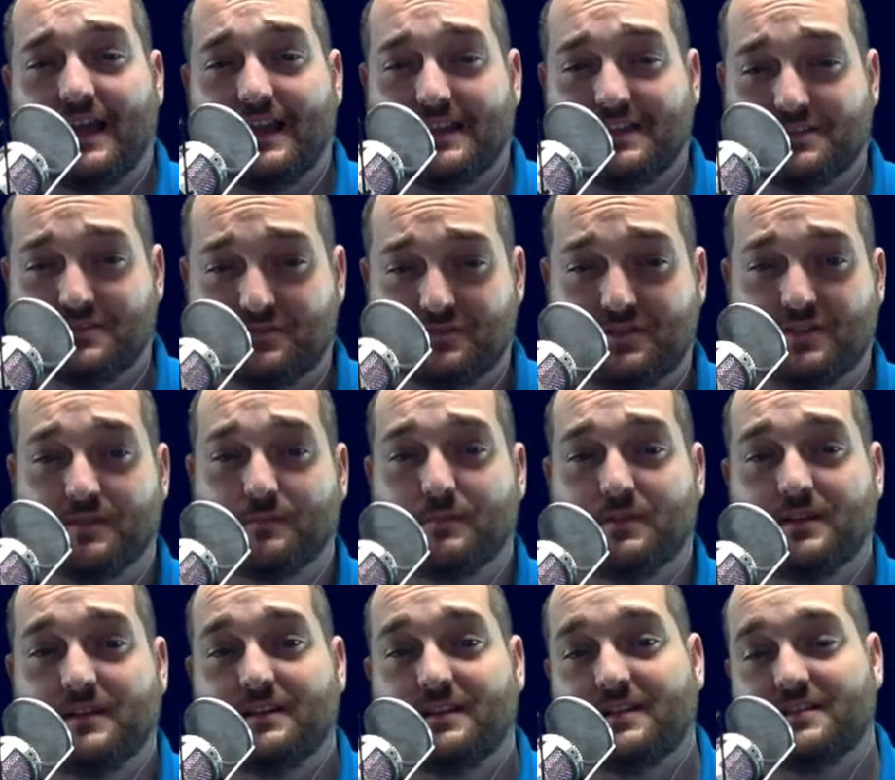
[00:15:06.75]
I
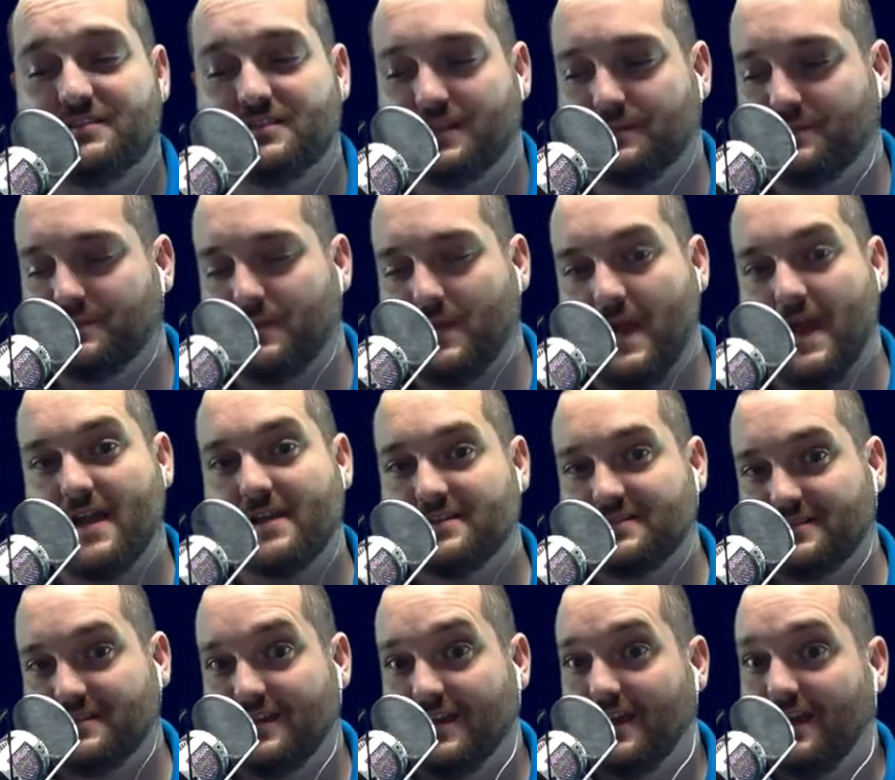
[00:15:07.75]
completely jumped
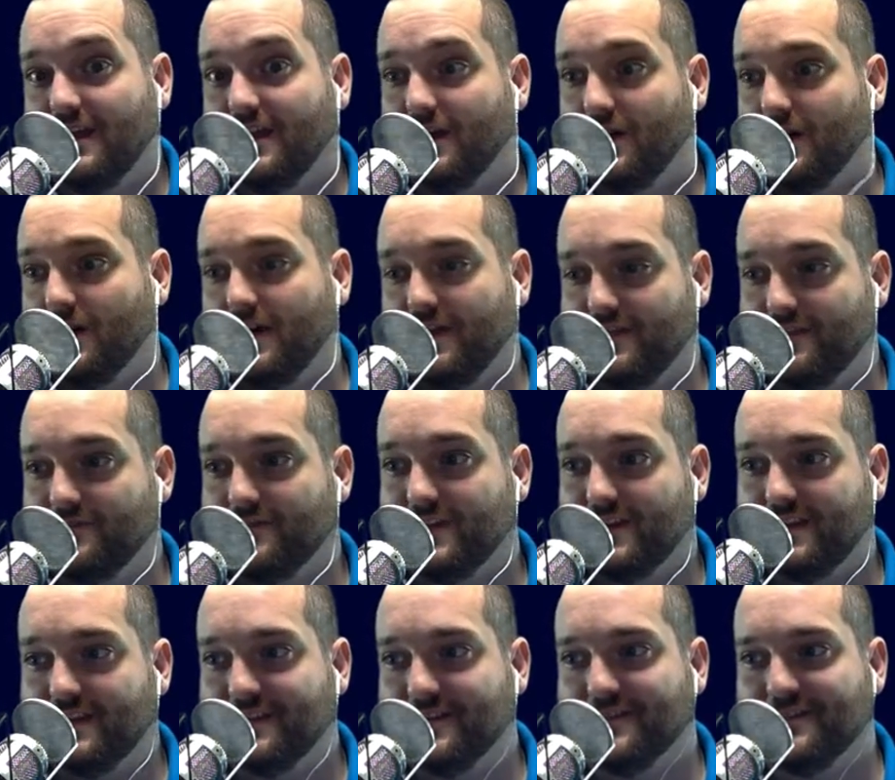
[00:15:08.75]
past uh, the
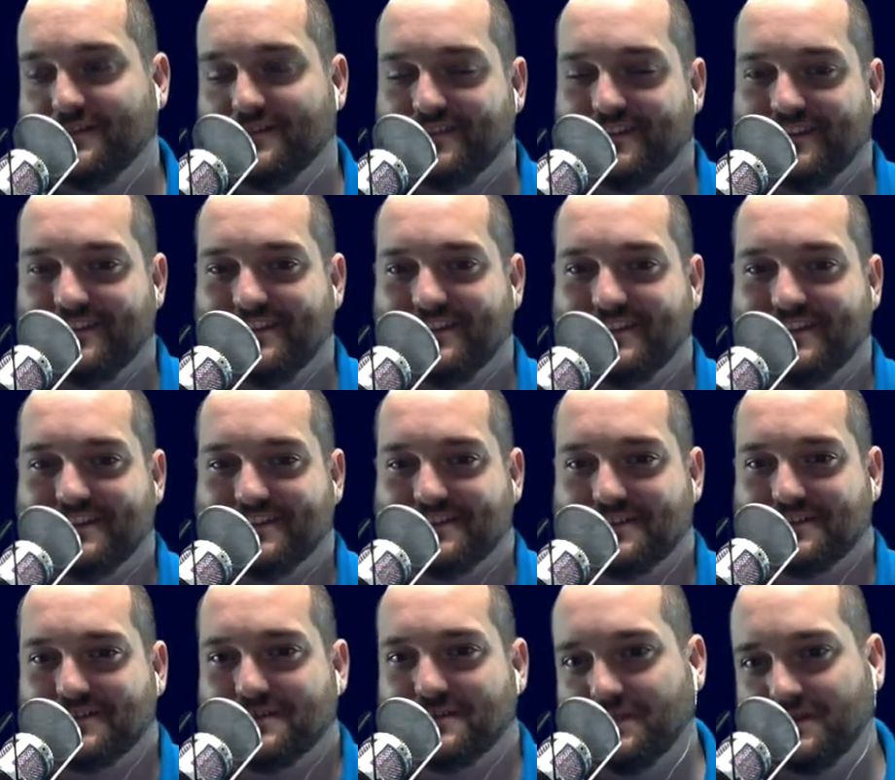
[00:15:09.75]
video that you guys
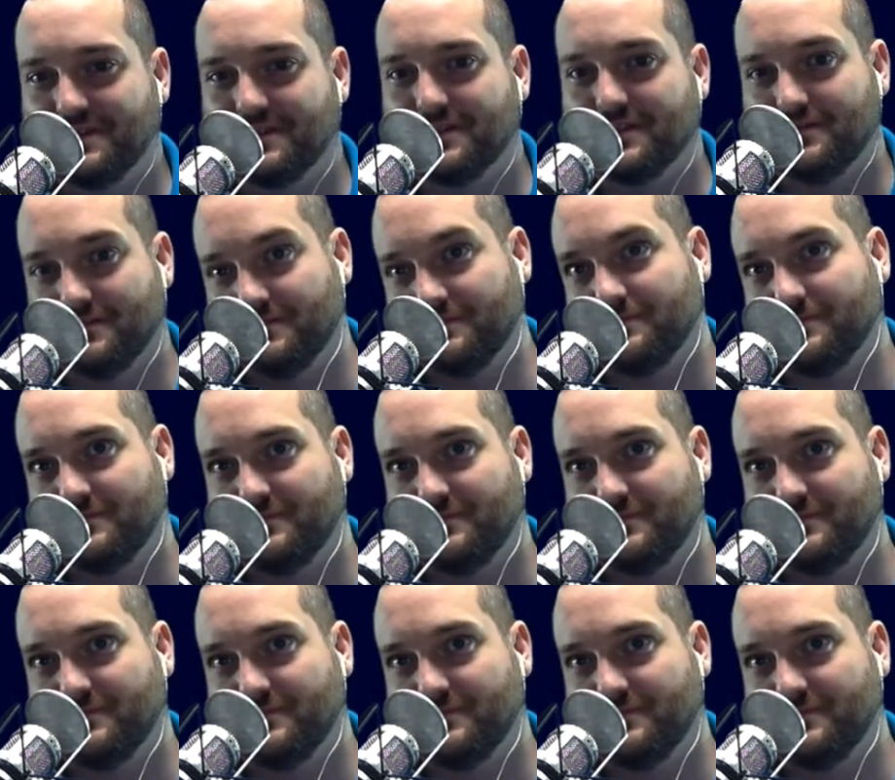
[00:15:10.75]
heard when you are